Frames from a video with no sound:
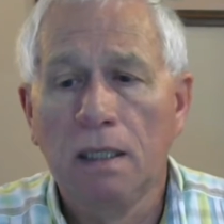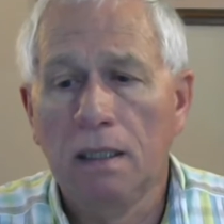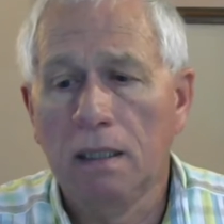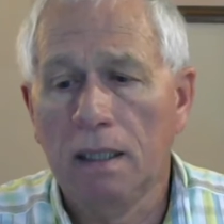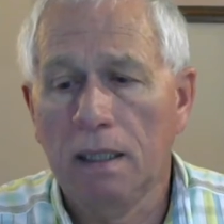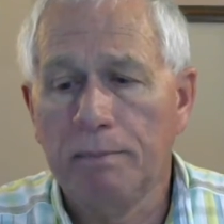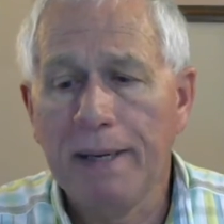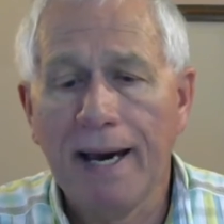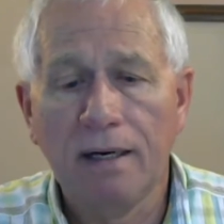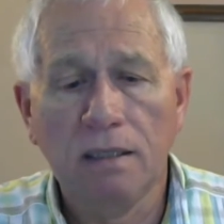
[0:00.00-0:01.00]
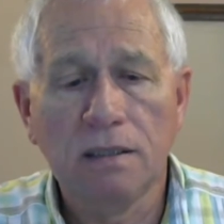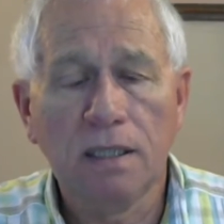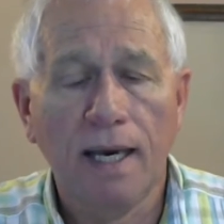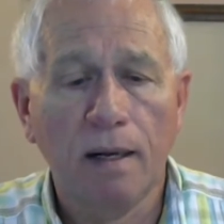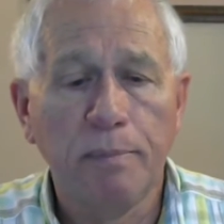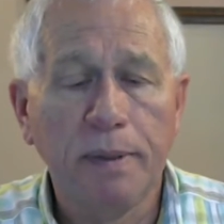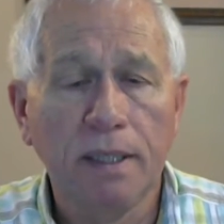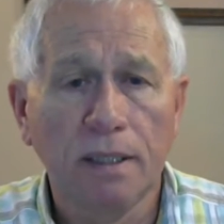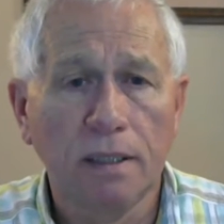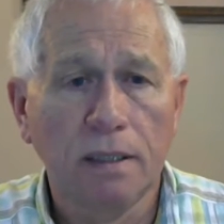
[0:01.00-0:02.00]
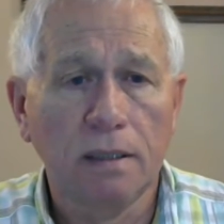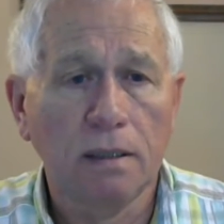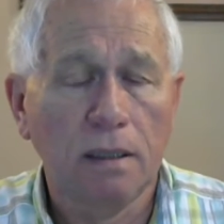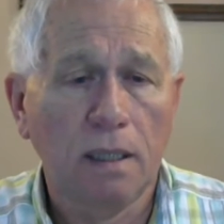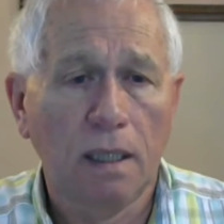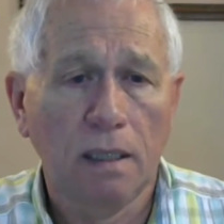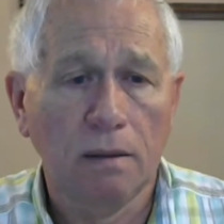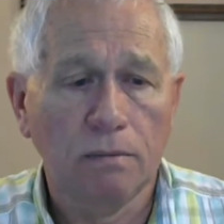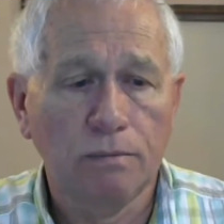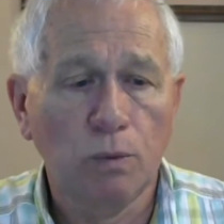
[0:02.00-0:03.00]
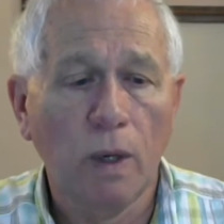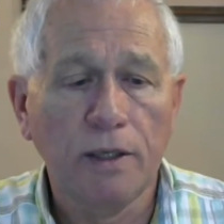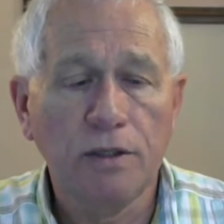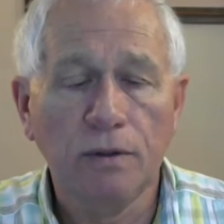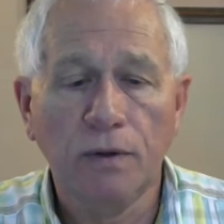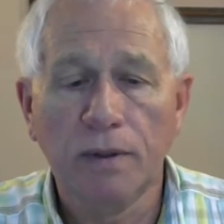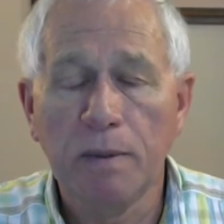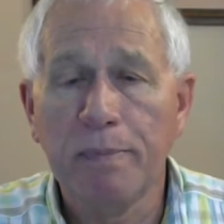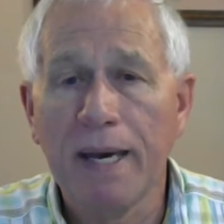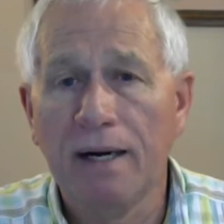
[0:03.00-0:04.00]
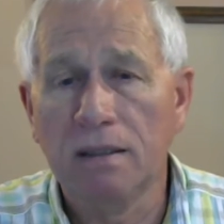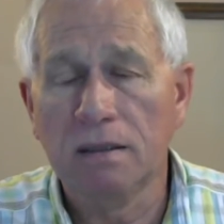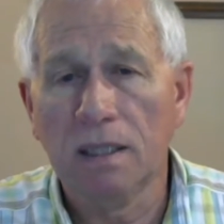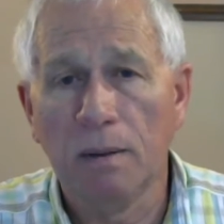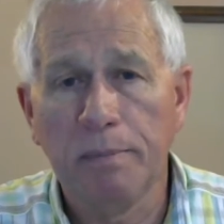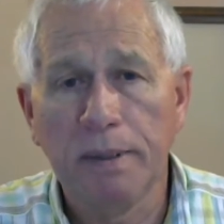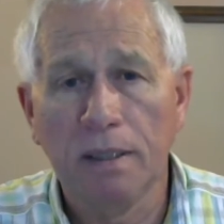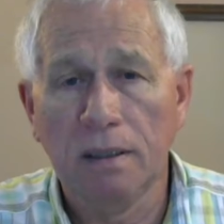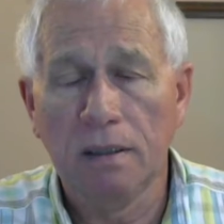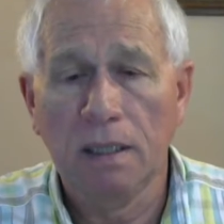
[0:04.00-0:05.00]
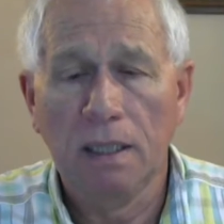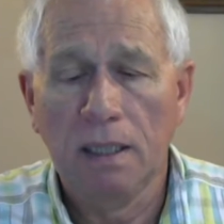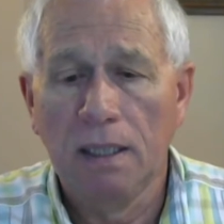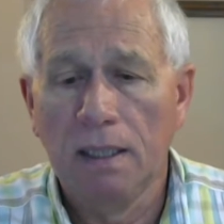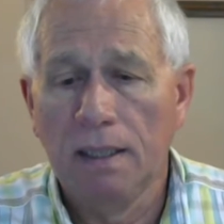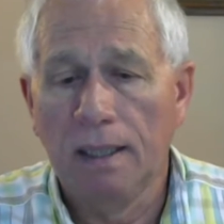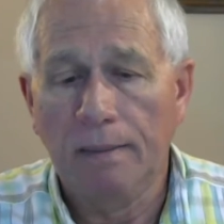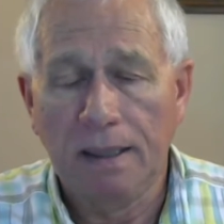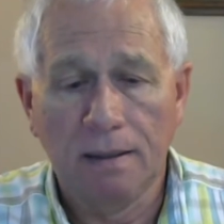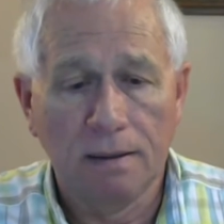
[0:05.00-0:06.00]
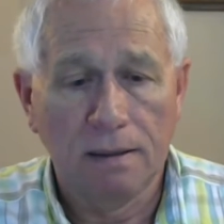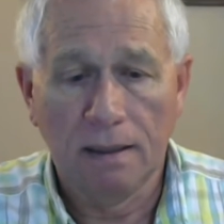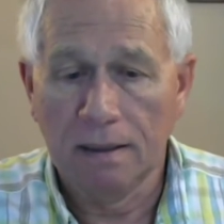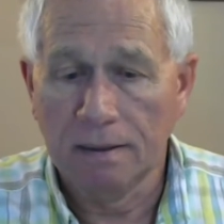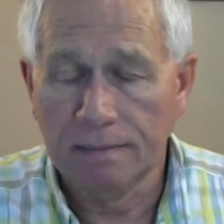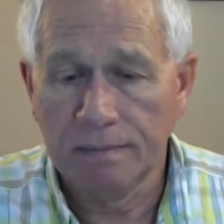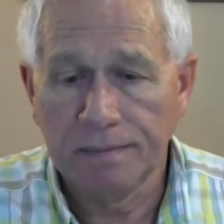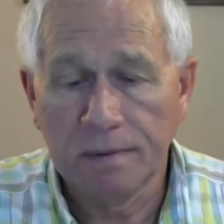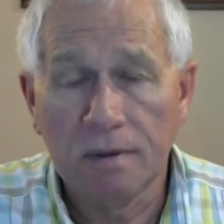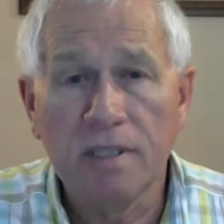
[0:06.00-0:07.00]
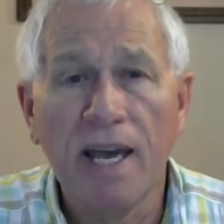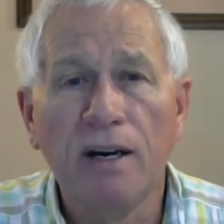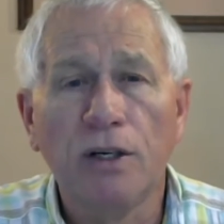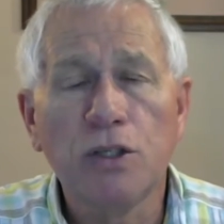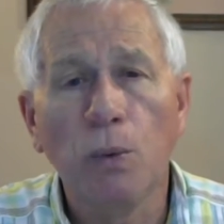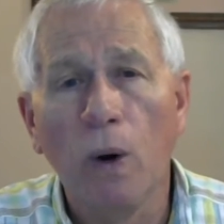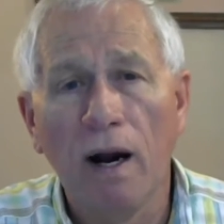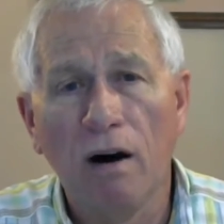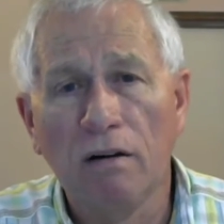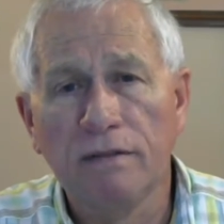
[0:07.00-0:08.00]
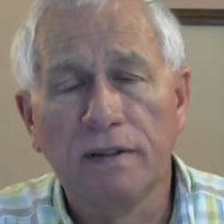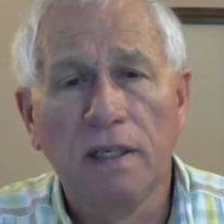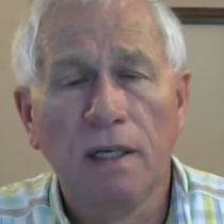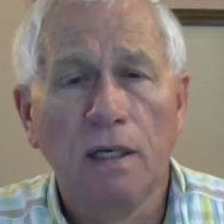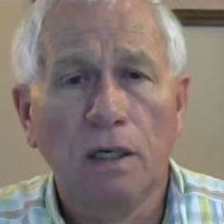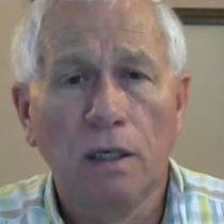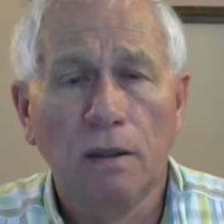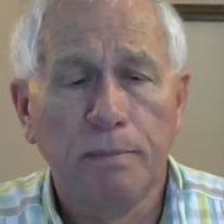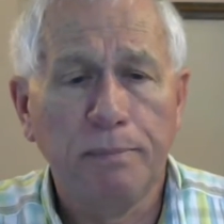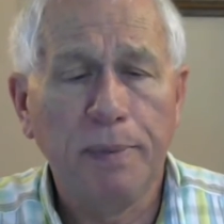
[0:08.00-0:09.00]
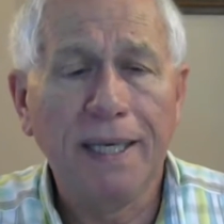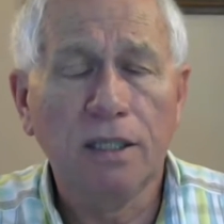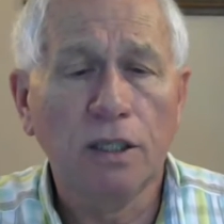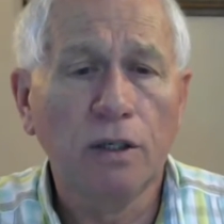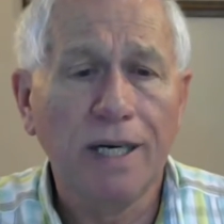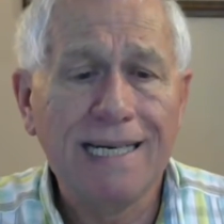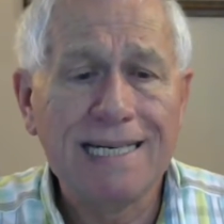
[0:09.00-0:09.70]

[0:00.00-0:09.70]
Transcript: The patterns can appear, 1, 2, 3 patterns can appear. 10 or 12 pink-green